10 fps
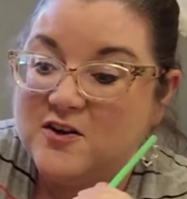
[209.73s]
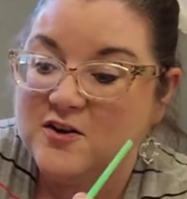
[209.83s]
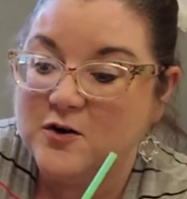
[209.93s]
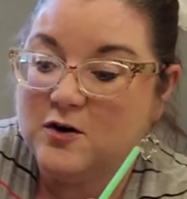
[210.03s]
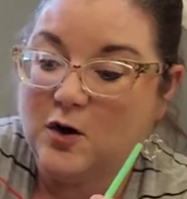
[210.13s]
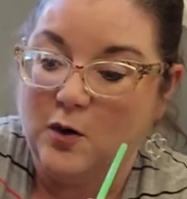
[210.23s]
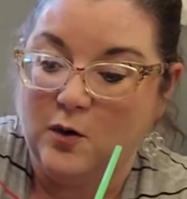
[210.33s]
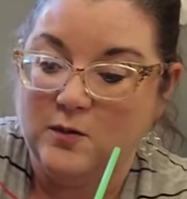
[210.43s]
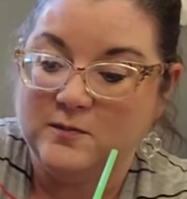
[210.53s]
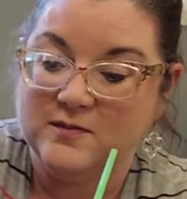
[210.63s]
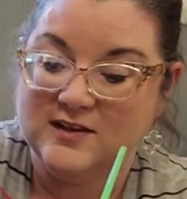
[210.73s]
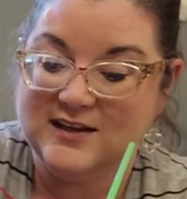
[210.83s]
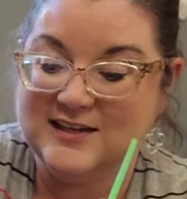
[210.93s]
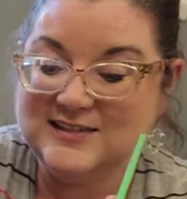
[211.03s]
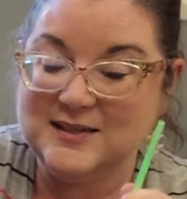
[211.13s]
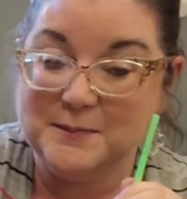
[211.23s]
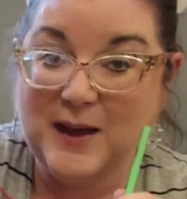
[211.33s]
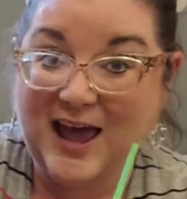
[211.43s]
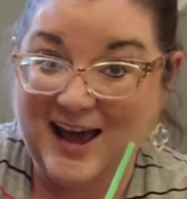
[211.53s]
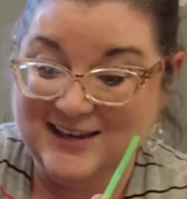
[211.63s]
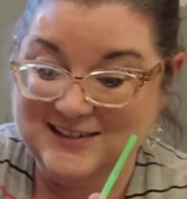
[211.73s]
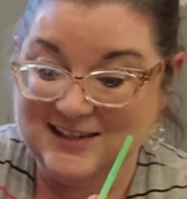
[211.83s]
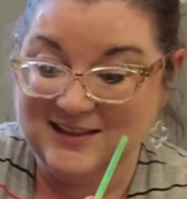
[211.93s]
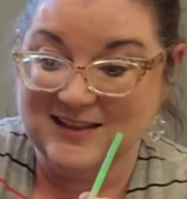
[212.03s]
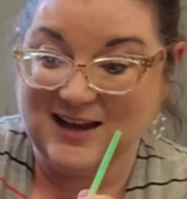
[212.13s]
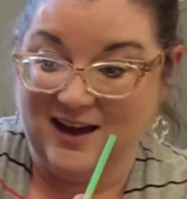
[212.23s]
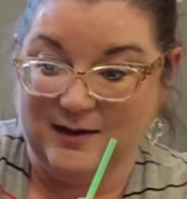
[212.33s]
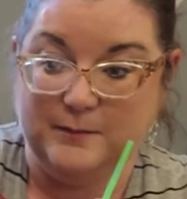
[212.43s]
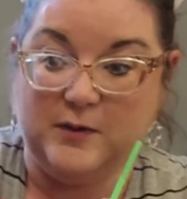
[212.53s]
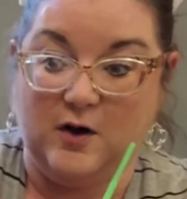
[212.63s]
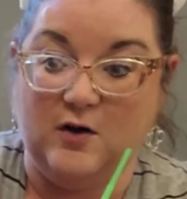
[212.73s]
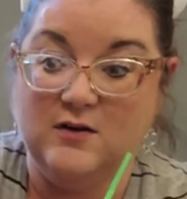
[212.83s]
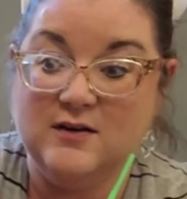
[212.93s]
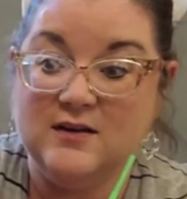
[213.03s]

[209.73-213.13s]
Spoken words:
Your goal is to pass the cotton ball